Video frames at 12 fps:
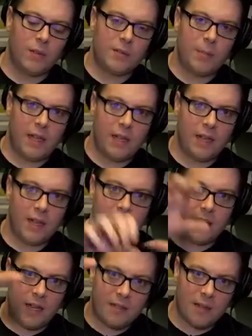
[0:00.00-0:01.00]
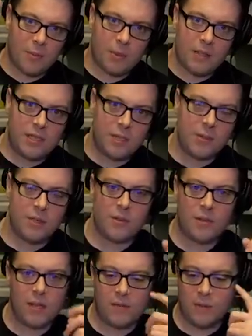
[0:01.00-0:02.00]
wristband that light, lights up when she was
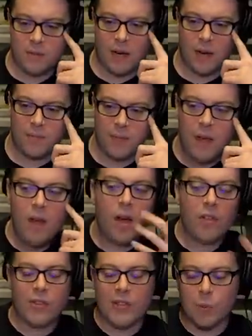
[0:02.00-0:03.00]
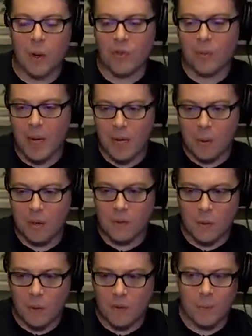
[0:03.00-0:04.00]
doing stuff. It was great. Also, that's where WrestleMania was,
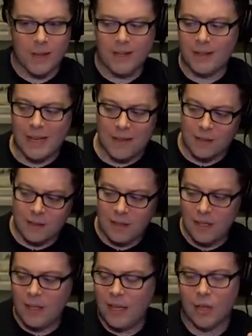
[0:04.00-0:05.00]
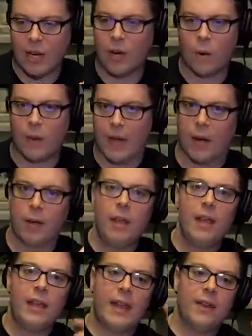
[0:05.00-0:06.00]
of course, but that's neither here nor there.
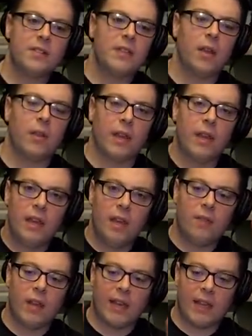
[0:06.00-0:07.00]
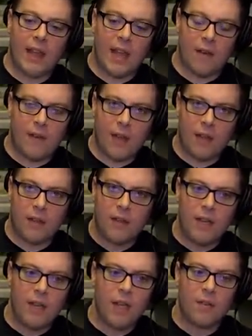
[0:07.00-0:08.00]
Now, here's the other thing. If you like the NFL
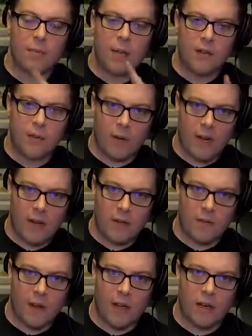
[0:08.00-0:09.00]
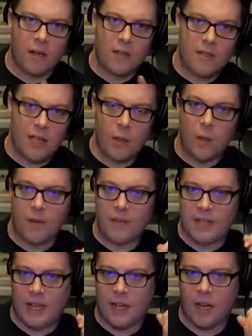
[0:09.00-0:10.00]
and you ever meet a 49ers fan, say you love the
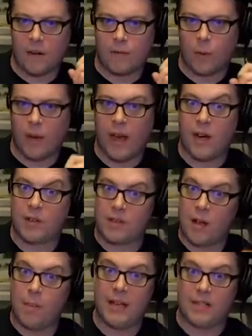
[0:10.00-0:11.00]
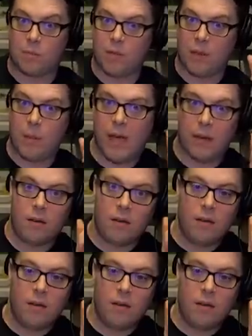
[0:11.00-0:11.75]
Santa Clara 49ers. Makes them really mad.